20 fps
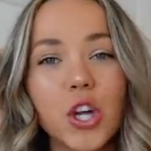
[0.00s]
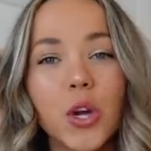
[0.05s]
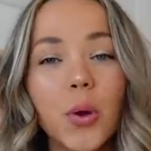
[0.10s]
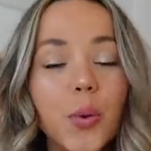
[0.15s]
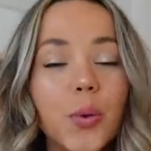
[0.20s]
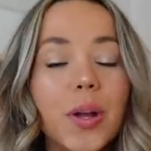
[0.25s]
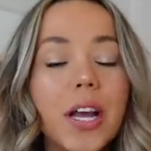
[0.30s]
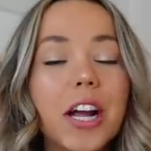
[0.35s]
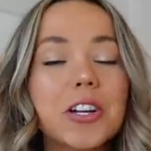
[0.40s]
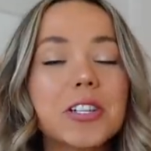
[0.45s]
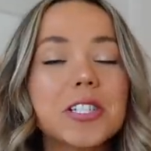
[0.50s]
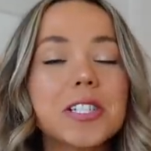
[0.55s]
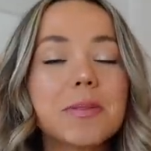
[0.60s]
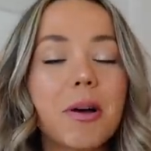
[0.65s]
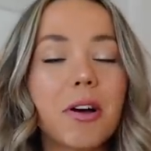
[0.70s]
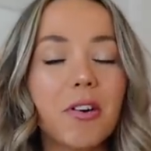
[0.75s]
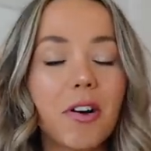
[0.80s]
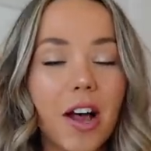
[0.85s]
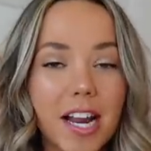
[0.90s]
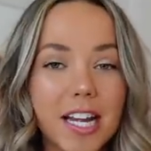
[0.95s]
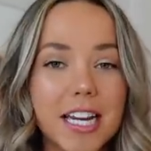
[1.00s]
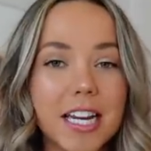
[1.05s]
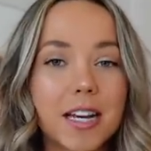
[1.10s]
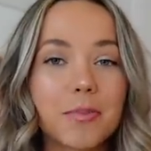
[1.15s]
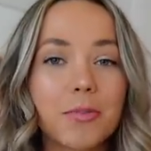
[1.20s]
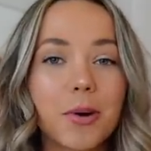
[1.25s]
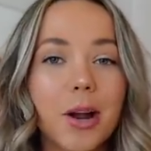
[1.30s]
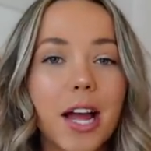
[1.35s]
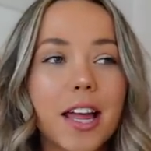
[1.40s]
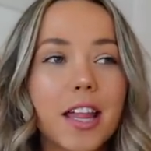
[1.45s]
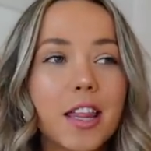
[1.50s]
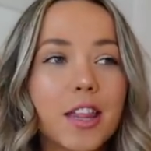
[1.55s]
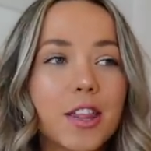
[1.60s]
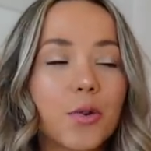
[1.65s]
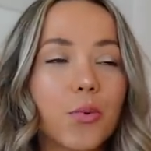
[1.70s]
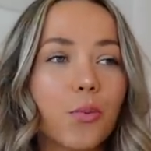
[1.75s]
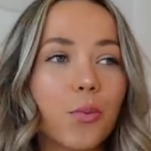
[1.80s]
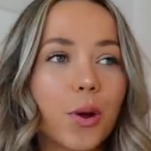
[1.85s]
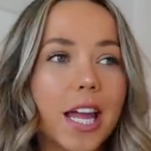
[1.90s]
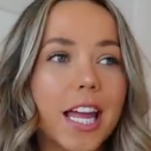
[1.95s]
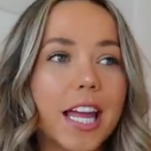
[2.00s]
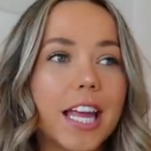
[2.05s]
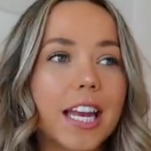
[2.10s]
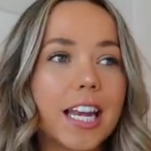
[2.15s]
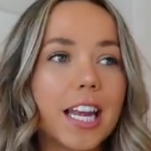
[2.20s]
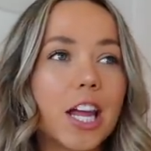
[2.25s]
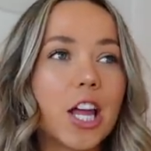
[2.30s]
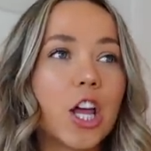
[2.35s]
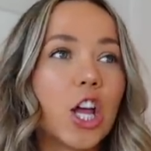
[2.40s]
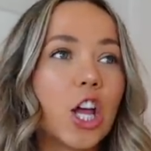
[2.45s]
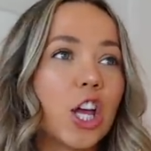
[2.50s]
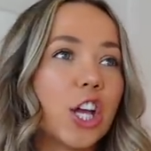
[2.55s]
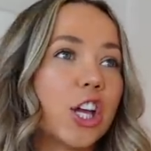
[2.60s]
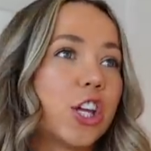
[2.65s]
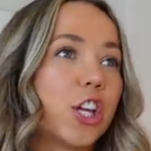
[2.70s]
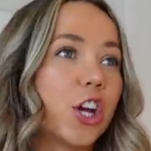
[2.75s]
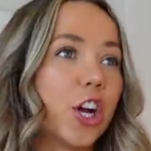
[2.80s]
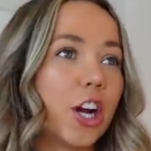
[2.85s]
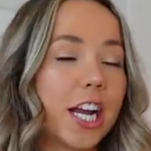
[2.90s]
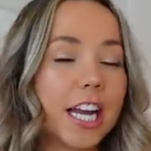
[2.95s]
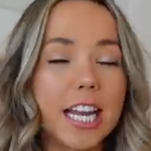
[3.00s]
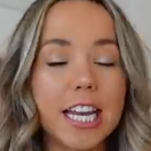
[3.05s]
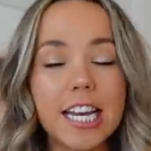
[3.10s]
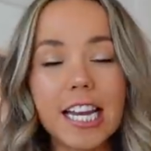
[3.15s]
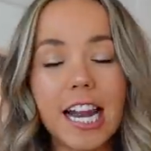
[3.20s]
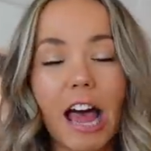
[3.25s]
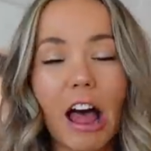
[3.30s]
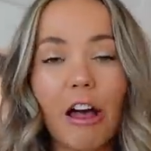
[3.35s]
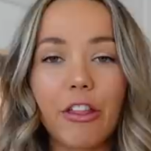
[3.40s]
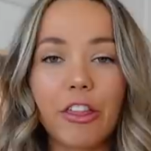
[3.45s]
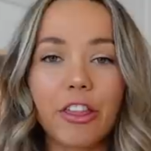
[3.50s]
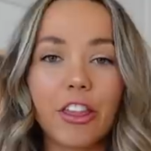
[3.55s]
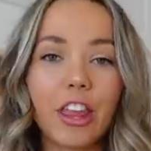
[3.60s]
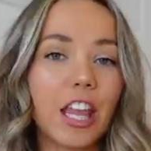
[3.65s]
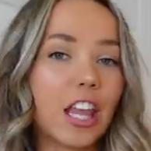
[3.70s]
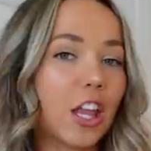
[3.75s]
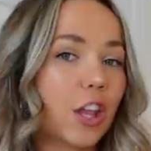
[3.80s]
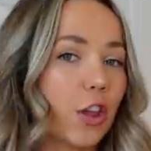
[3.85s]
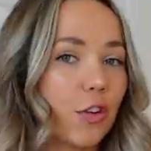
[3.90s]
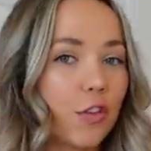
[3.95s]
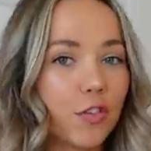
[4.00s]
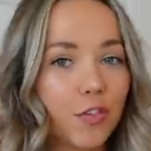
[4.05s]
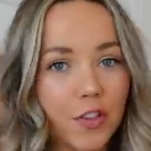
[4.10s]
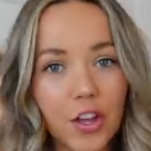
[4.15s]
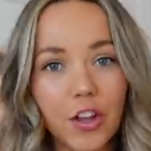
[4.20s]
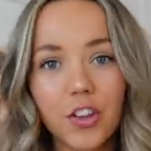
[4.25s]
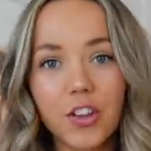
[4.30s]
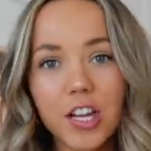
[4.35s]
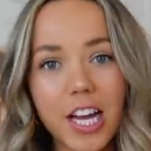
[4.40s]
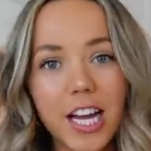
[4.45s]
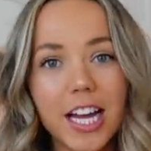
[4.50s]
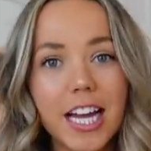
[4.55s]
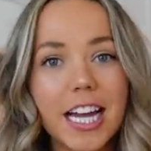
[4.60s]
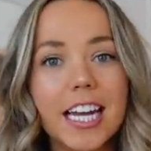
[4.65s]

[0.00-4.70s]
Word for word: Who cares about onion breath when you're eating healthy, you feel good,